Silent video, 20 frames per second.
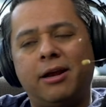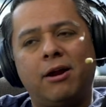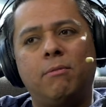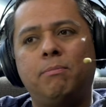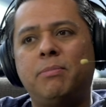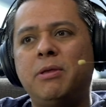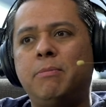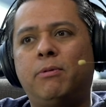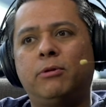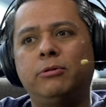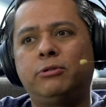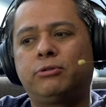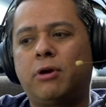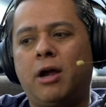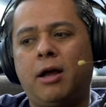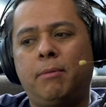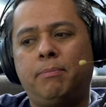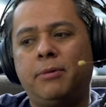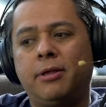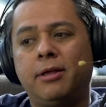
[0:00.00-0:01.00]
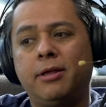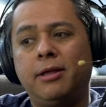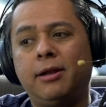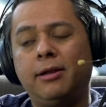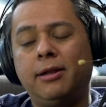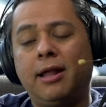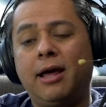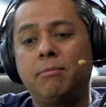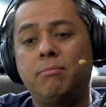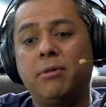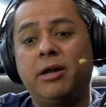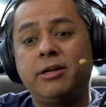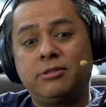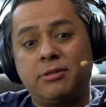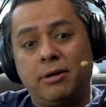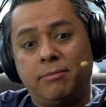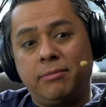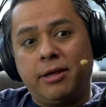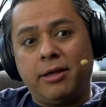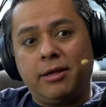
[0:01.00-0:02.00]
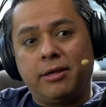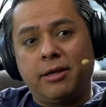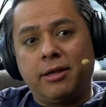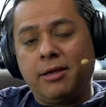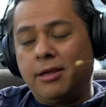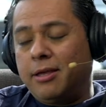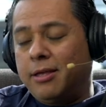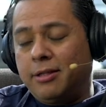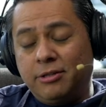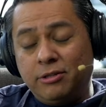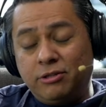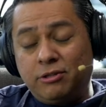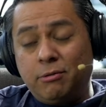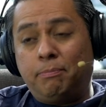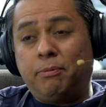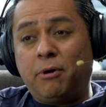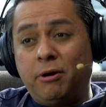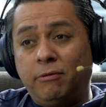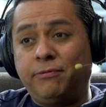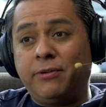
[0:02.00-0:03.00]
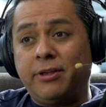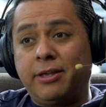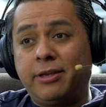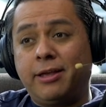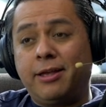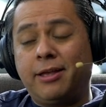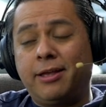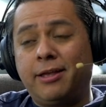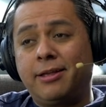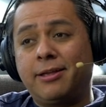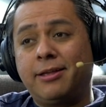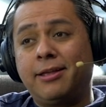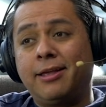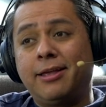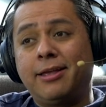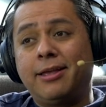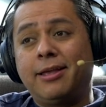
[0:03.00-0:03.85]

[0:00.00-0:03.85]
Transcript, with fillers: you know, people drop a lot of money. So I'm like, this is a perfect uh,